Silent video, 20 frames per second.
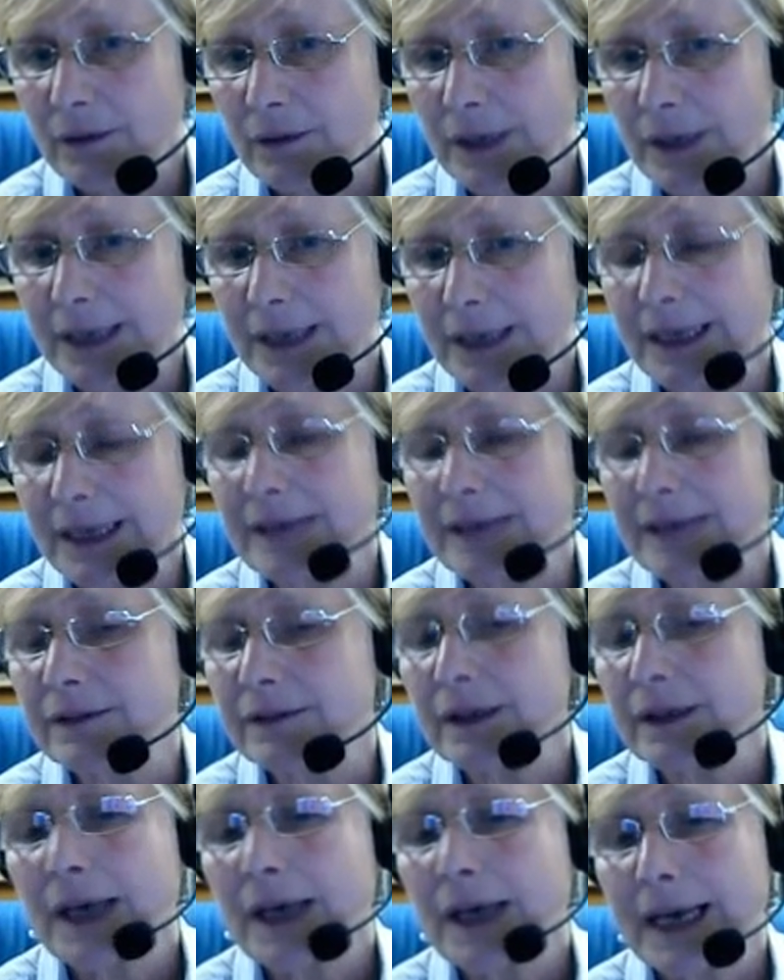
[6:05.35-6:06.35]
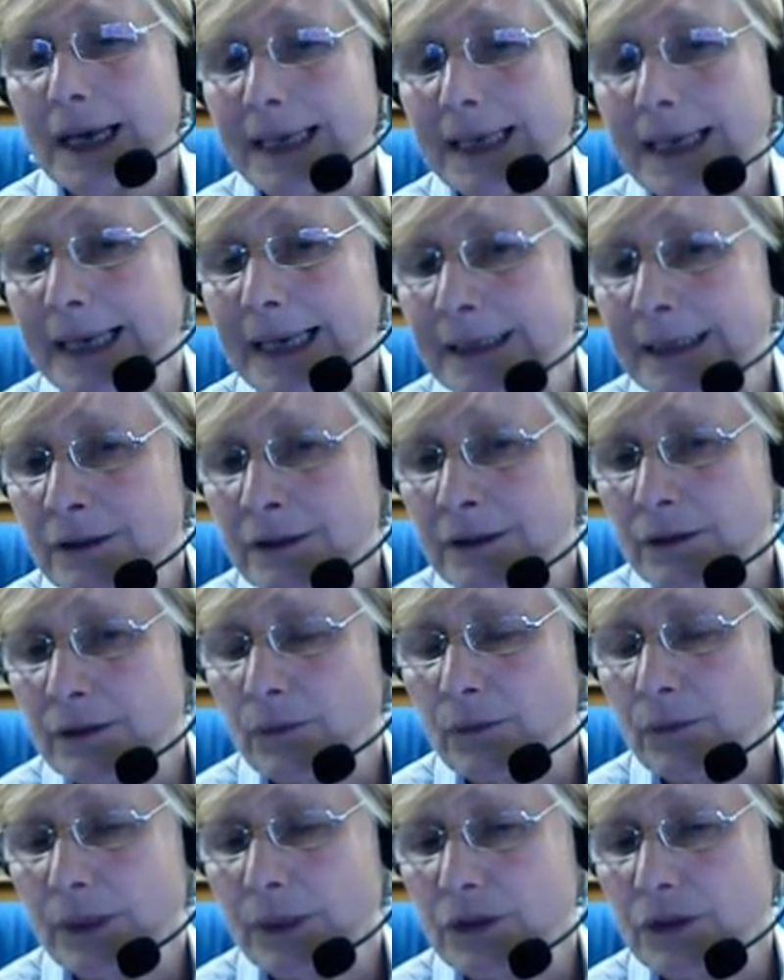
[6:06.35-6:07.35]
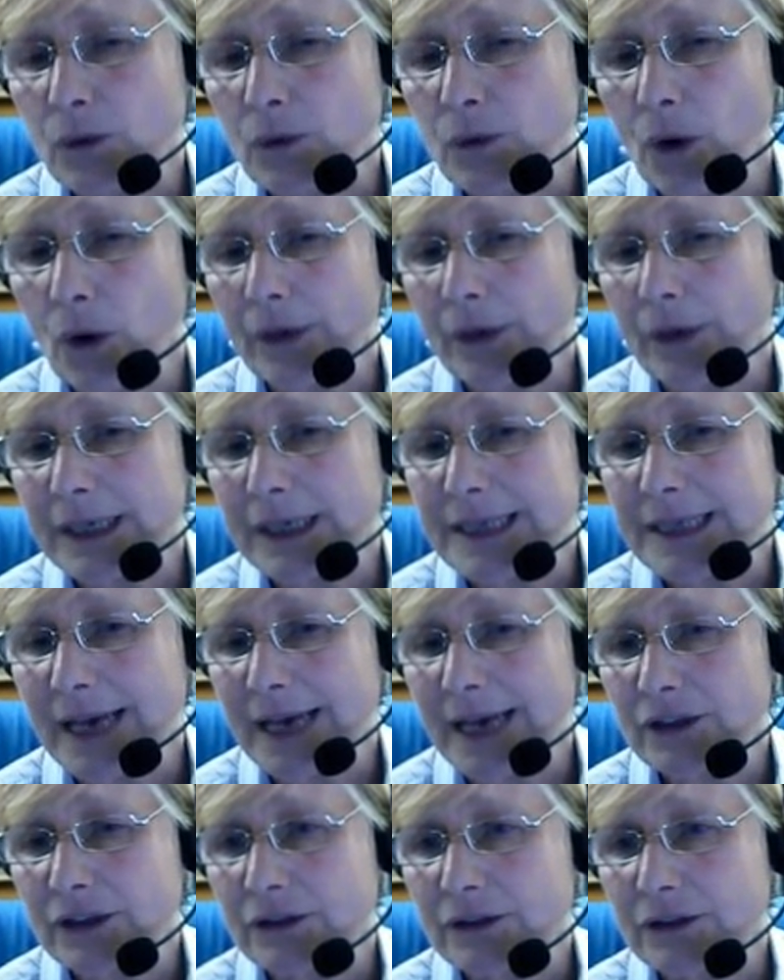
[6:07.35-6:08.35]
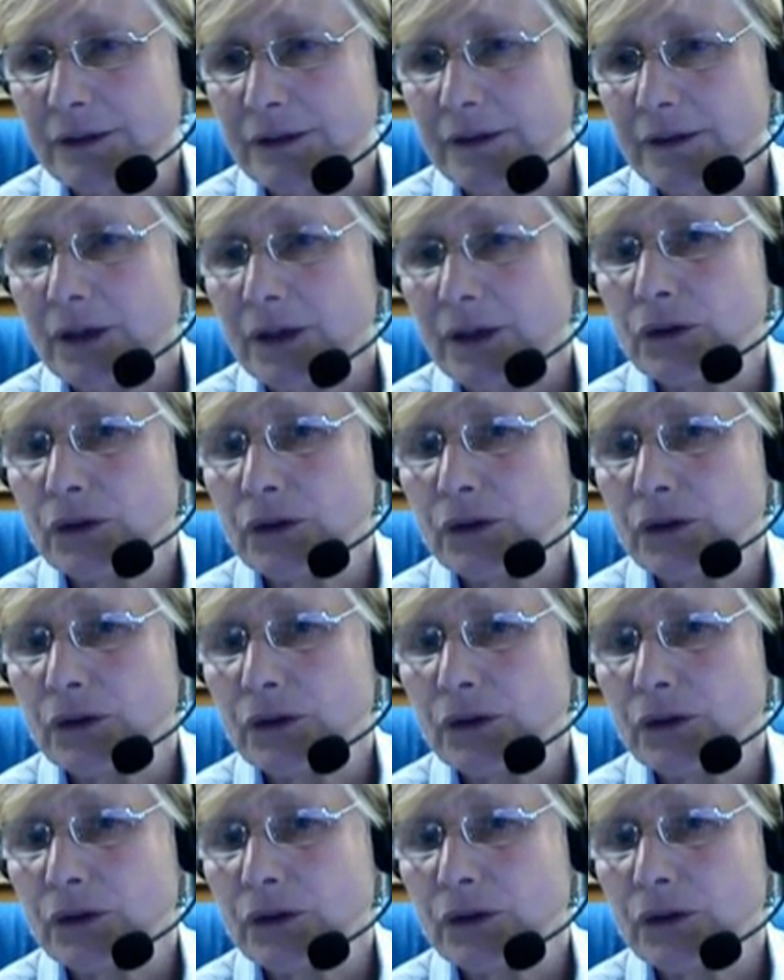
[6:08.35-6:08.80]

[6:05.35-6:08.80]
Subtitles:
Okay, that's, again, we do orientations.